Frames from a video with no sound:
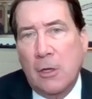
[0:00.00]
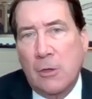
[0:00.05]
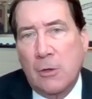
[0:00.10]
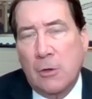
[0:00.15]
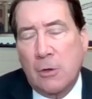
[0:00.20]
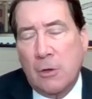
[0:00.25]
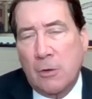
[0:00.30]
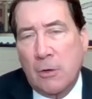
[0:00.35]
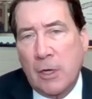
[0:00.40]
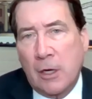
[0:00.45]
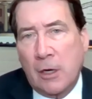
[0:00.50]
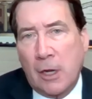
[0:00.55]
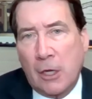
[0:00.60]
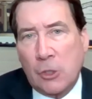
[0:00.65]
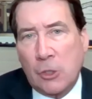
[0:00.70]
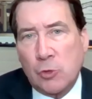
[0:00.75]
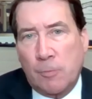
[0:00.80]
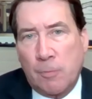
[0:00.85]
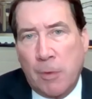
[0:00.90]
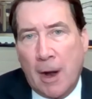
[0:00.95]
your
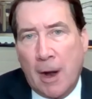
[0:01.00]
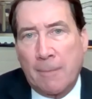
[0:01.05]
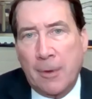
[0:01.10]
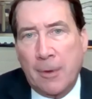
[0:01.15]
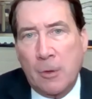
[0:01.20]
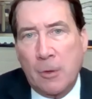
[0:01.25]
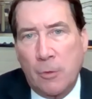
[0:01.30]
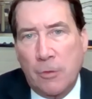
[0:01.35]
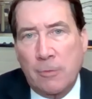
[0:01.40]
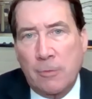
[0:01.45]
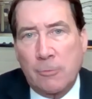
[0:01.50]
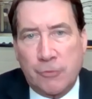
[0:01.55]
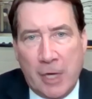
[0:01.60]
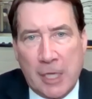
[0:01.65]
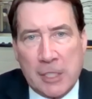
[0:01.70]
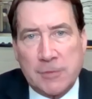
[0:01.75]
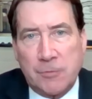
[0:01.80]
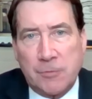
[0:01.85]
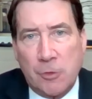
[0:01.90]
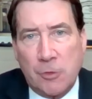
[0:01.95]
intellectual property with them,
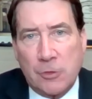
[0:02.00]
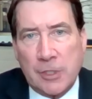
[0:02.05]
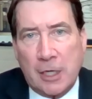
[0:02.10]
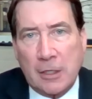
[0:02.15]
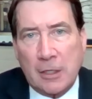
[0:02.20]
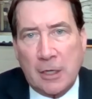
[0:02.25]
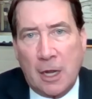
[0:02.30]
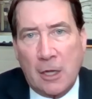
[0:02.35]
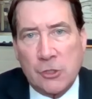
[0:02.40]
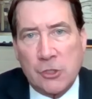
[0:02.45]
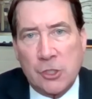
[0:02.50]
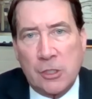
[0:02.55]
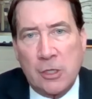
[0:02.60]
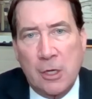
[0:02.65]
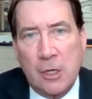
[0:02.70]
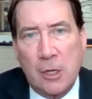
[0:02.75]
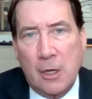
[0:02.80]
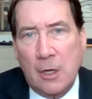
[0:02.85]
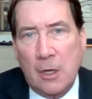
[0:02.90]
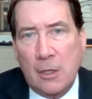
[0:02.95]
transfer your technology.
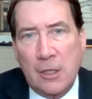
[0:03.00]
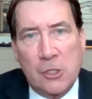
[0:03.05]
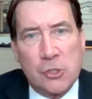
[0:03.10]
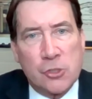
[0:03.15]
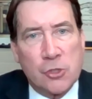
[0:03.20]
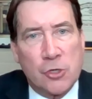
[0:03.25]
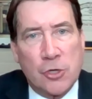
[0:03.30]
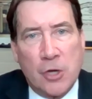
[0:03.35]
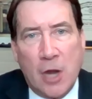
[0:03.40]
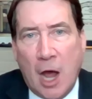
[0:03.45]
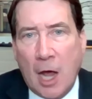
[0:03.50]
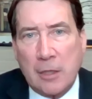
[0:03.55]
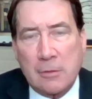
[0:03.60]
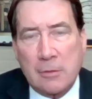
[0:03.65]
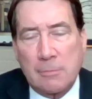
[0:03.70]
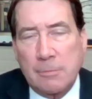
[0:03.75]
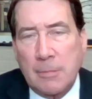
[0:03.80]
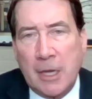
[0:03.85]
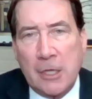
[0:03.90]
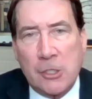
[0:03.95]
These are not
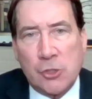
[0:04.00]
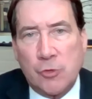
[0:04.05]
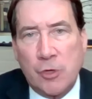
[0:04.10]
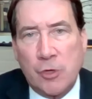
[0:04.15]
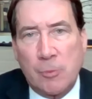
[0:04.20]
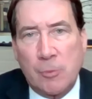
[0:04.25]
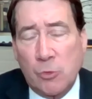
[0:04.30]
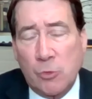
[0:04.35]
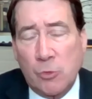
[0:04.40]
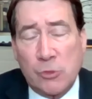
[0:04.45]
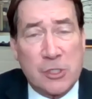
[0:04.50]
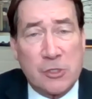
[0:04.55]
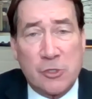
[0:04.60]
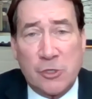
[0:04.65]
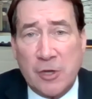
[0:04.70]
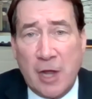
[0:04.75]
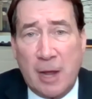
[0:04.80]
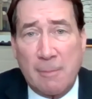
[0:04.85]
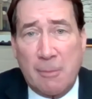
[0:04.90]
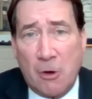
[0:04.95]
mainstream rules. These are
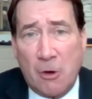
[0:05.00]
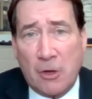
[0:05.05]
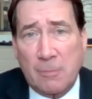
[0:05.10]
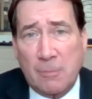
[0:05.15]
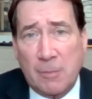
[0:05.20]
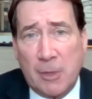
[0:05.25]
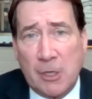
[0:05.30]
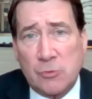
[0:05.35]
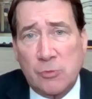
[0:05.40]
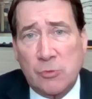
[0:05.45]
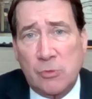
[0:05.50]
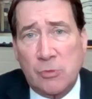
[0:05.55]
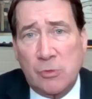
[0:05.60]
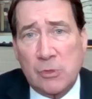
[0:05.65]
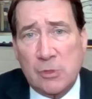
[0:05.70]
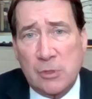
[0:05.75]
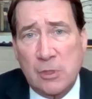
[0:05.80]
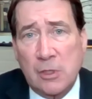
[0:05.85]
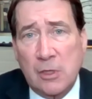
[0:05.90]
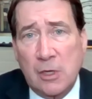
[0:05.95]
not market-based
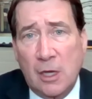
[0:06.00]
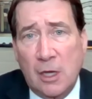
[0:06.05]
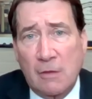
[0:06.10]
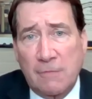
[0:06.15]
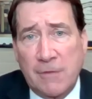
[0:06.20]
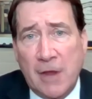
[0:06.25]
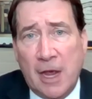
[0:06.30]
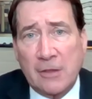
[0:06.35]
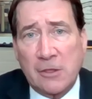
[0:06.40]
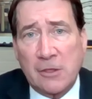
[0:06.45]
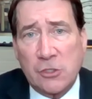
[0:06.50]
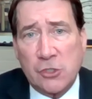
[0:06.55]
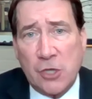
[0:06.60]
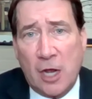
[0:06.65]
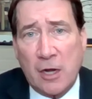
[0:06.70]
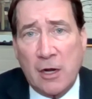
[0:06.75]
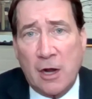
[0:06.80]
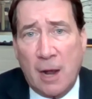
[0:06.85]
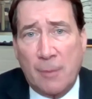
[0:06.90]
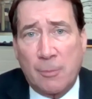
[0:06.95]
rules. And the fact that
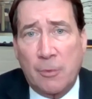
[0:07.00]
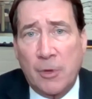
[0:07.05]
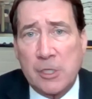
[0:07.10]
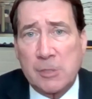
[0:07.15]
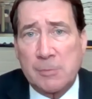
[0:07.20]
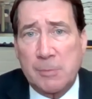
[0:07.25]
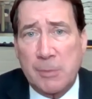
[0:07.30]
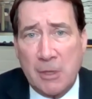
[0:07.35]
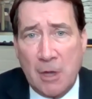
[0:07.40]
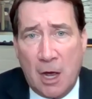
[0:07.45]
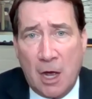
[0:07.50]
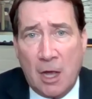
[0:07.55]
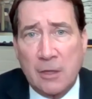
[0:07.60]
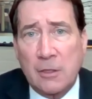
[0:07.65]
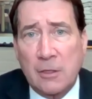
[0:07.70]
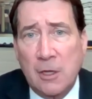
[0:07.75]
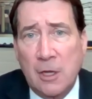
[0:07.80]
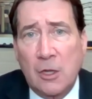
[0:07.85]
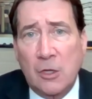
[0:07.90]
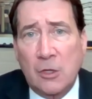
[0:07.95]
China operates
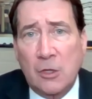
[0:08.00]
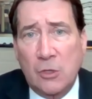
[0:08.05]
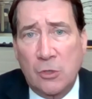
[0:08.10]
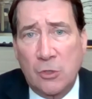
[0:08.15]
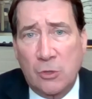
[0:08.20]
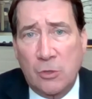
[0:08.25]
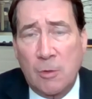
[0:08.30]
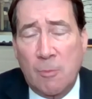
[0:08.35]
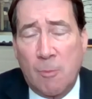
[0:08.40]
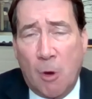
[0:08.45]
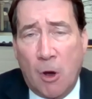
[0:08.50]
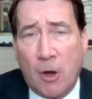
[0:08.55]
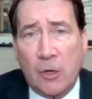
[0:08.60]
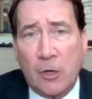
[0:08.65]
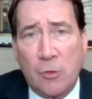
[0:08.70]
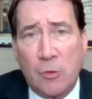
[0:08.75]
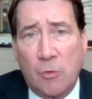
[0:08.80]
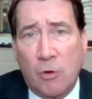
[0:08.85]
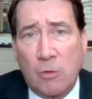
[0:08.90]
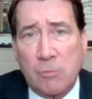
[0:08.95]
beyond the
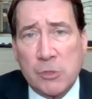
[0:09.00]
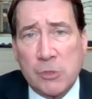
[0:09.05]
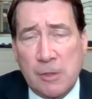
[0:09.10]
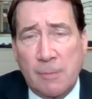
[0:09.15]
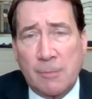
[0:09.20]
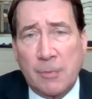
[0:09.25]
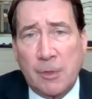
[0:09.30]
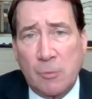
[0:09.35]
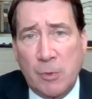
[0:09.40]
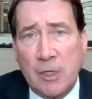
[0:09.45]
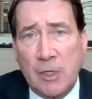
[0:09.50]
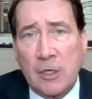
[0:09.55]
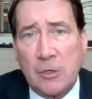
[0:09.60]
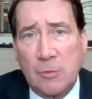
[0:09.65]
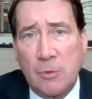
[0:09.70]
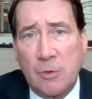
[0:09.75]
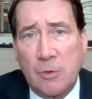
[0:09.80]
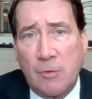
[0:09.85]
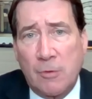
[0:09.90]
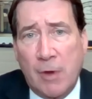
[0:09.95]
market norms is something we need
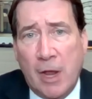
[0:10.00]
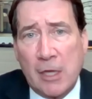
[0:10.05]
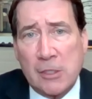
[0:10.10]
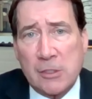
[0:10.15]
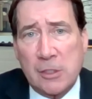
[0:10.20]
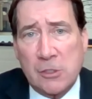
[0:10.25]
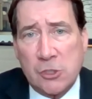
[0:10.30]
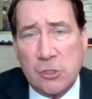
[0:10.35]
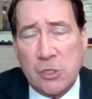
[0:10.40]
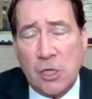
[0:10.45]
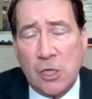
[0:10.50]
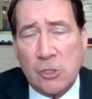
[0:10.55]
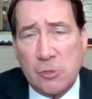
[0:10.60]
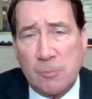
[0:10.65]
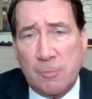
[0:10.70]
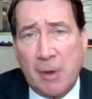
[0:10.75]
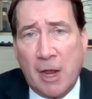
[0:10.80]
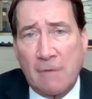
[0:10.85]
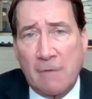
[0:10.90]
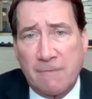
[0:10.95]
to address, and
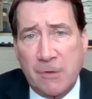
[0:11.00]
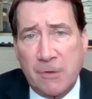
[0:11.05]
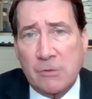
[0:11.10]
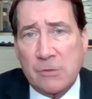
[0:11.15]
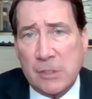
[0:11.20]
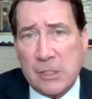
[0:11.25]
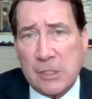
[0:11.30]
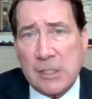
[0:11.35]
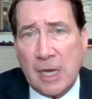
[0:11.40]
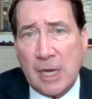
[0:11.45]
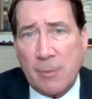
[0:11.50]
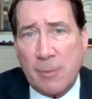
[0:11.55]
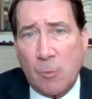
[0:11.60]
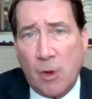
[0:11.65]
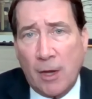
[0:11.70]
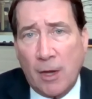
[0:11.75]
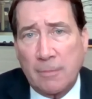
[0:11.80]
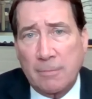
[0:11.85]
Japan feels the same